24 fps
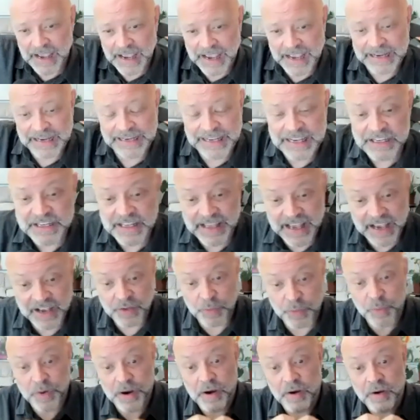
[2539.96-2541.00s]
It leads to the
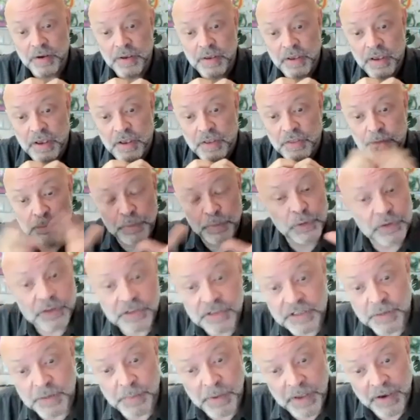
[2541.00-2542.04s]
eighth where the bull
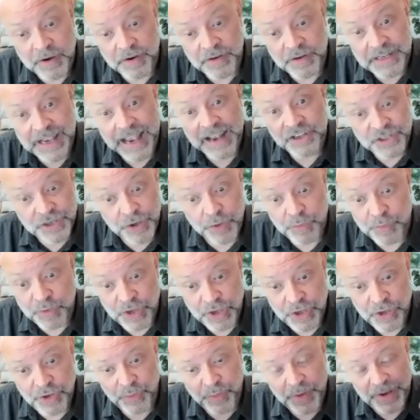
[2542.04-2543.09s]
disappears, and so do
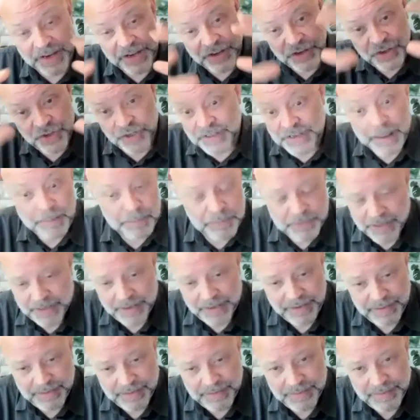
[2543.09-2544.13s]
you, and it's just
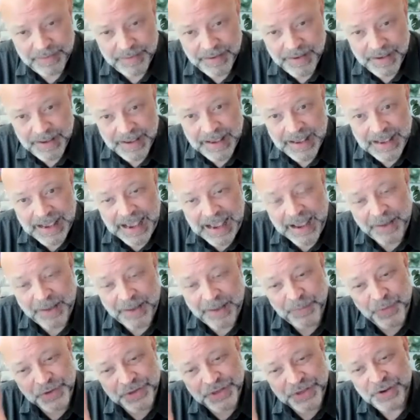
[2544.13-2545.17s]
empty. And
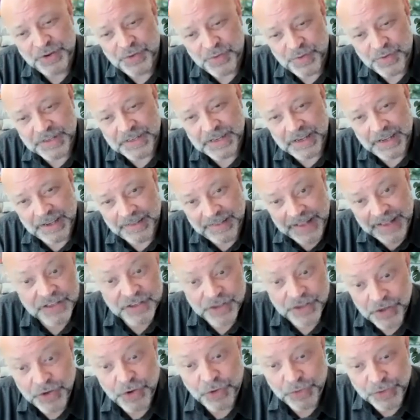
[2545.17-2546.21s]
what's interesting, and that's
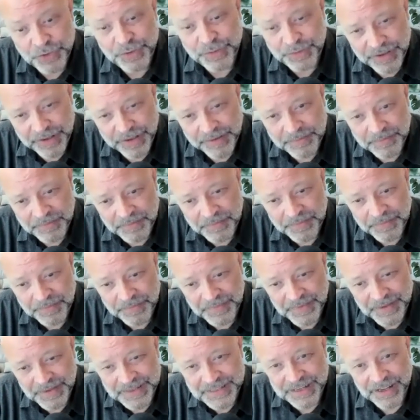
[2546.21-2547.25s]
the non-dual thing.
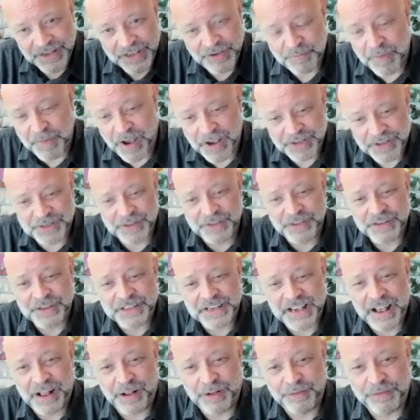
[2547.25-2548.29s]
It's like you've mastered the
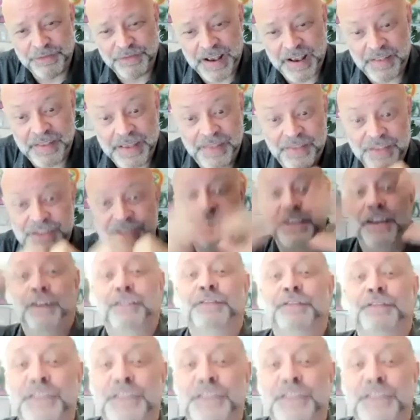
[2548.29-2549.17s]
self, and then the self